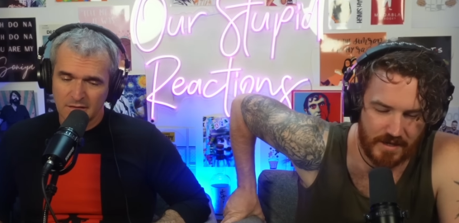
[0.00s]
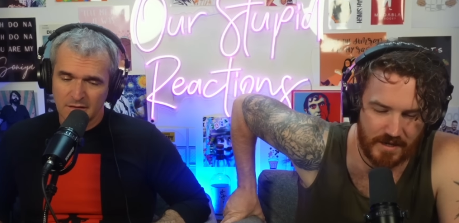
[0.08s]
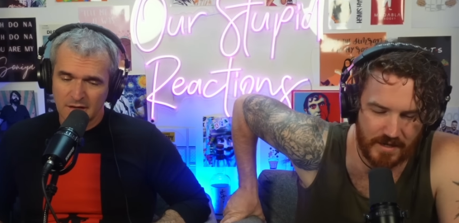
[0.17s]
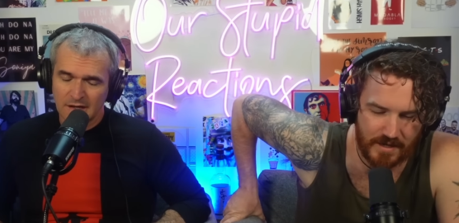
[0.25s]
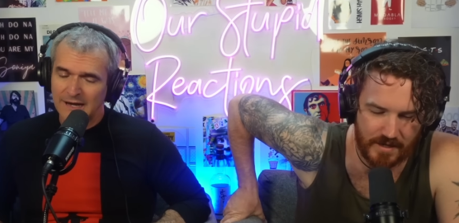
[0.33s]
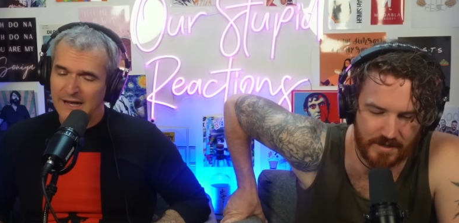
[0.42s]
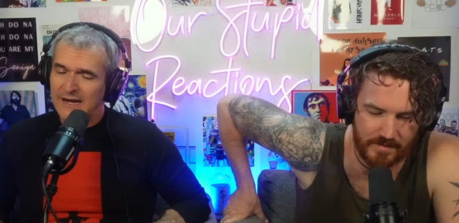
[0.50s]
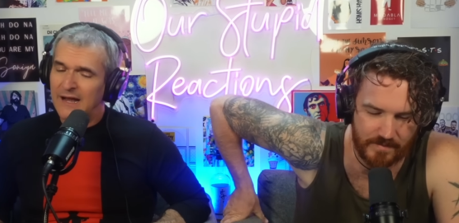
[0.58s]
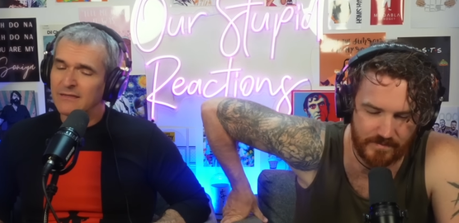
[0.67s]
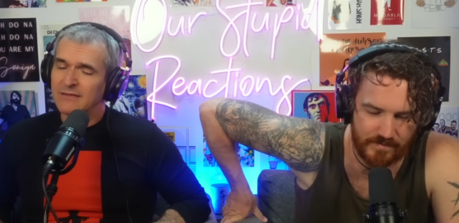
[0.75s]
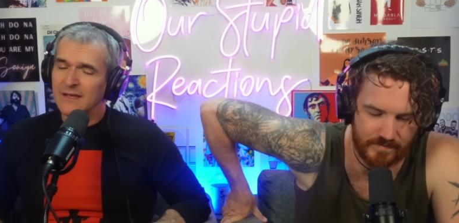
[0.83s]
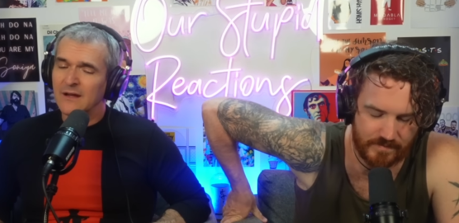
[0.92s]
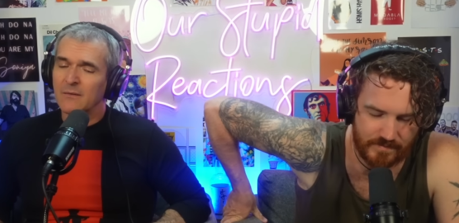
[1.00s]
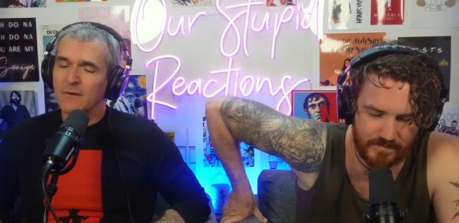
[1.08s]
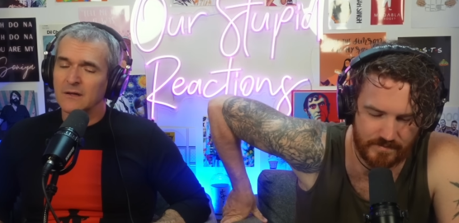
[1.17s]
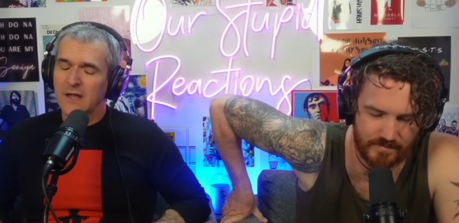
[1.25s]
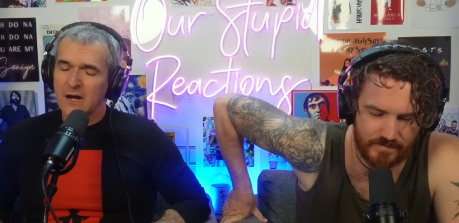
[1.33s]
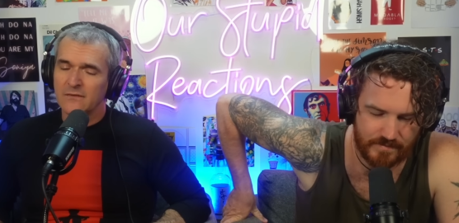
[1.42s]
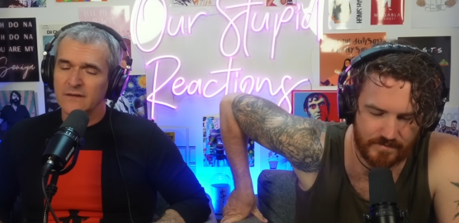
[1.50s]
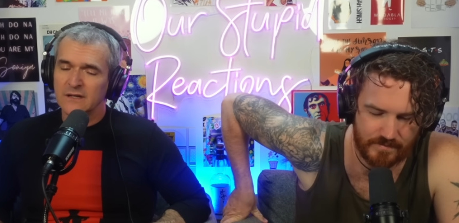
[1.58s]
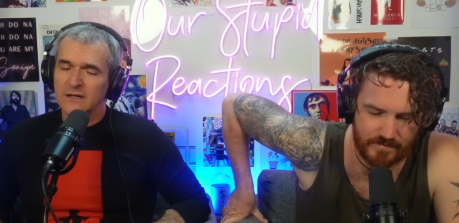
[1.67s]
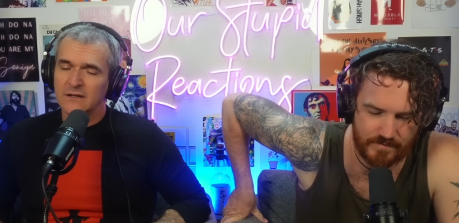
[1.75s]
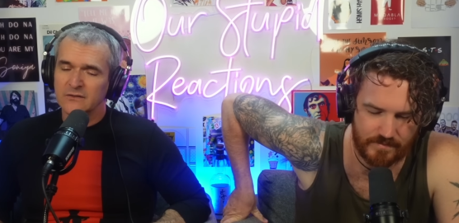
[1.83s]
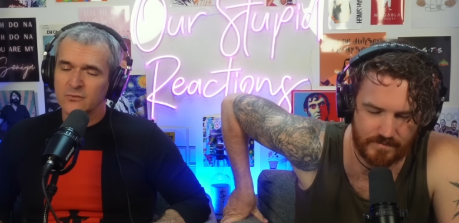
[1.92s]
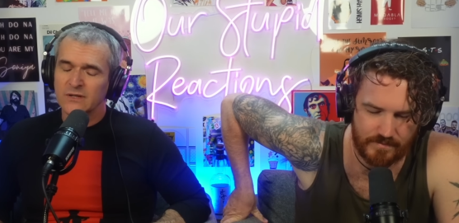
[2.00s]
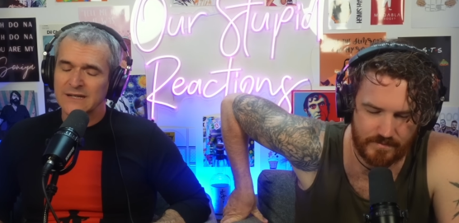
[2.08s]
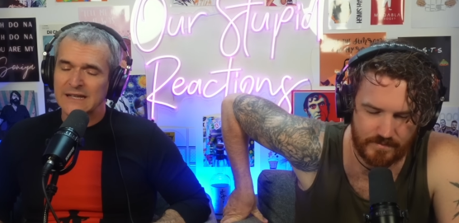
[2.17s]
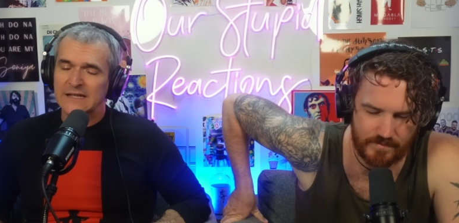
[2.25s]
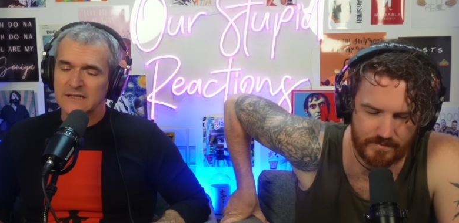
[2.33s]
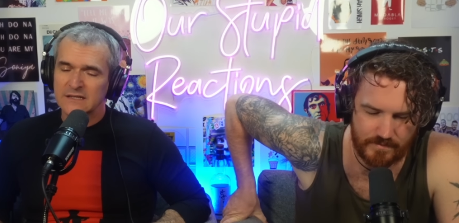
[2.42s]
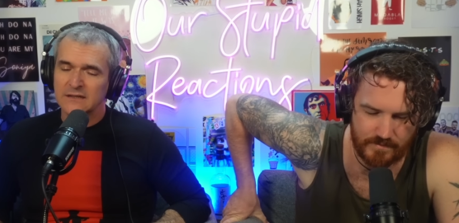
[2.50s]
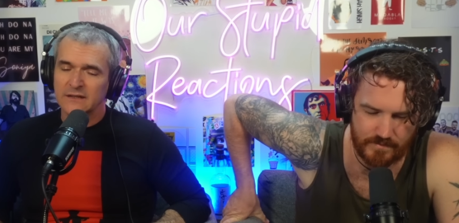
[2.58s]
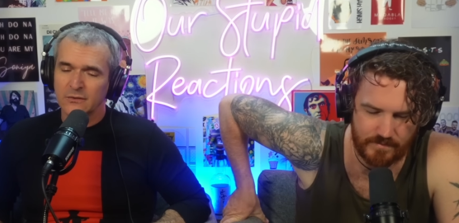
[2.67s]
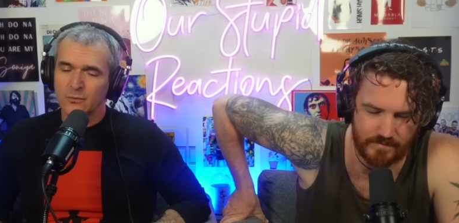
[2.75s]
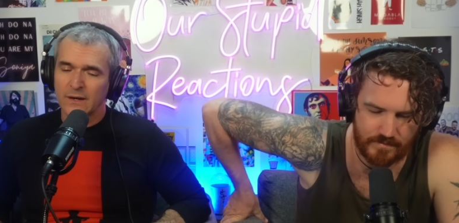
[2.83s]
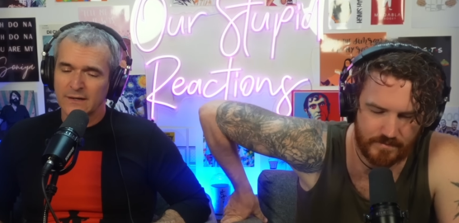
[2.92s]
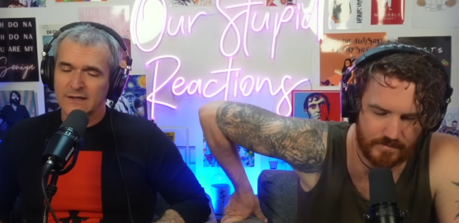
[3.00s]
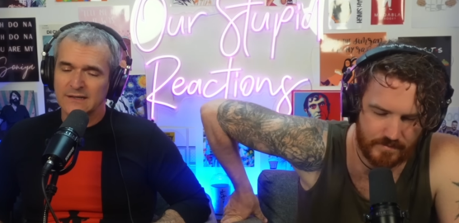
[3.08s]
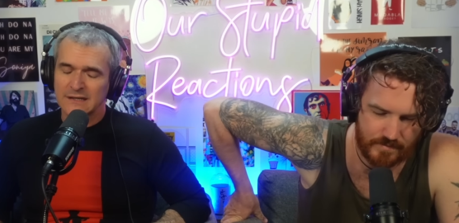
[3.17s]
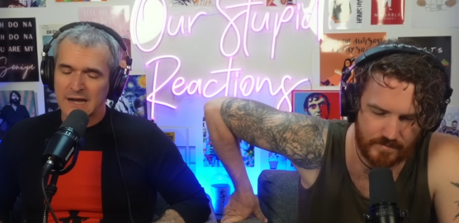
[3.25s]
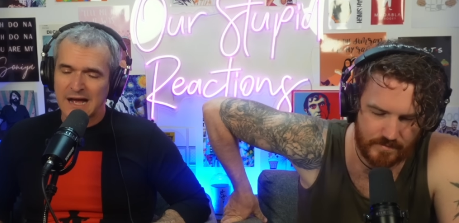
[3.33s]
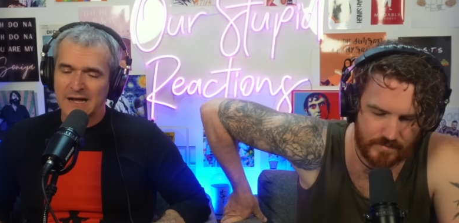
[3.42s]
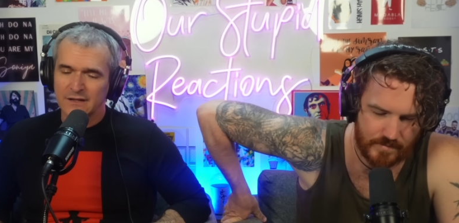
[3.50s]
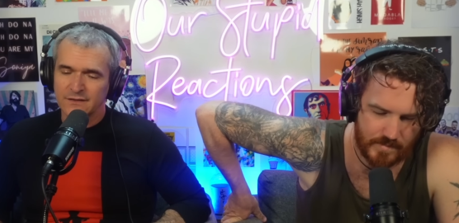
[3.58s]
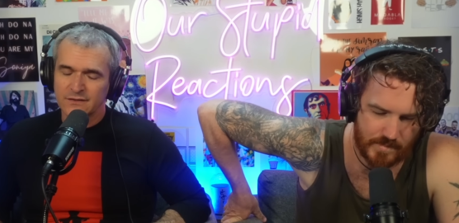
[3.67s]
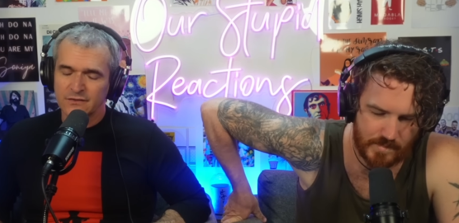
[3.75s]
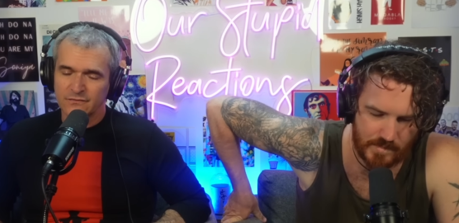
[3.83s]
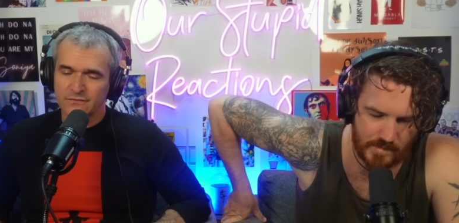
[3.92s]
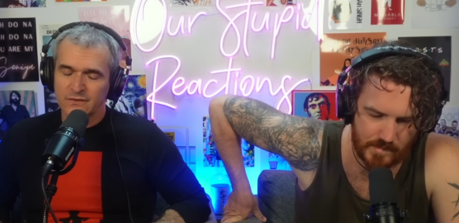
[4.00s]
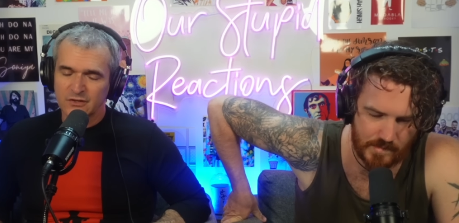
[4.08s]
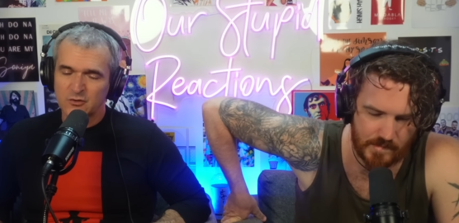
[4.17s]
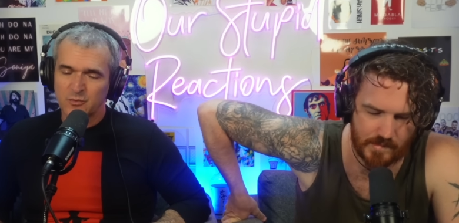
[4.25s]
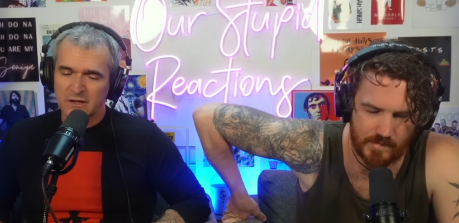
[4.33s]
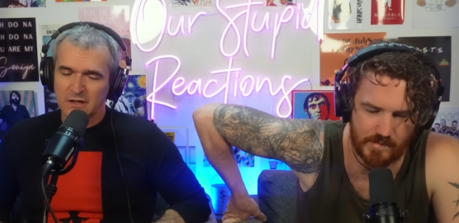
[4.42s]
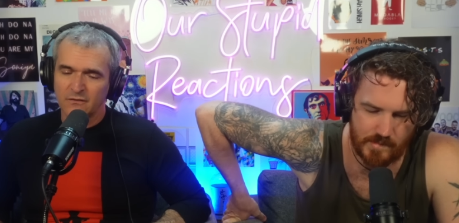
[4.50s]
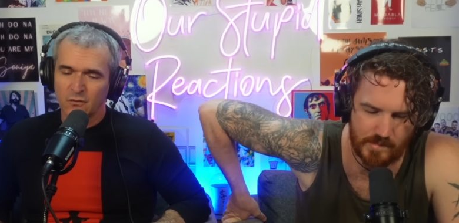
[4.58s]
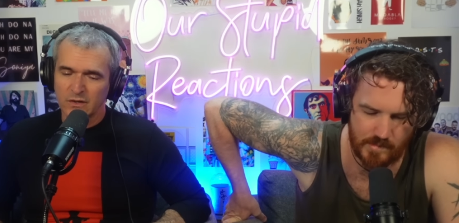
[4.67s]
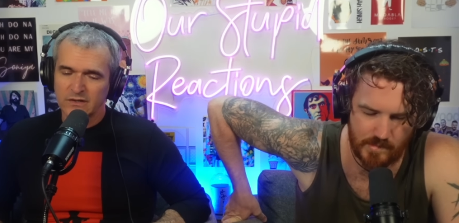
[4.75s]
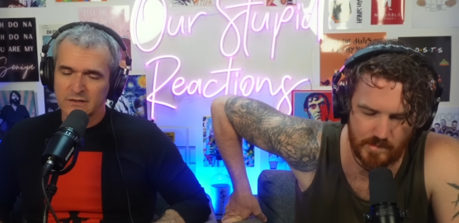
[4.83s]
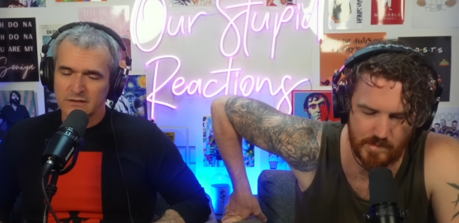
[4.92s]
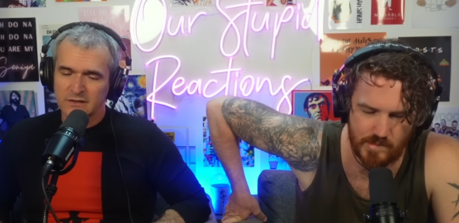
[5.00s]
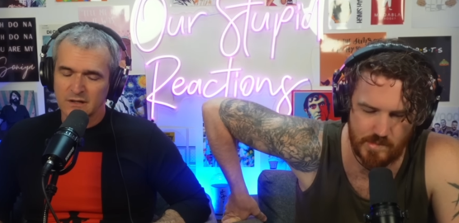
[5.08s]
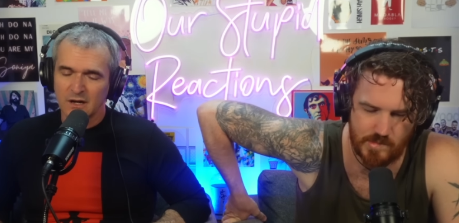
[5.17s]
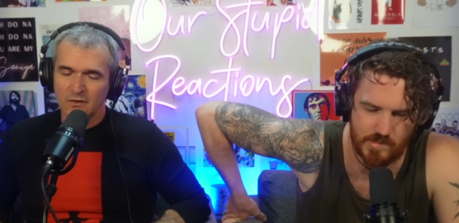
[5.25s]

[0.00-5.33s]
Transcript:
Speaker 1: Um, and I think a lot of Indians would instantly recognize the the speaking voices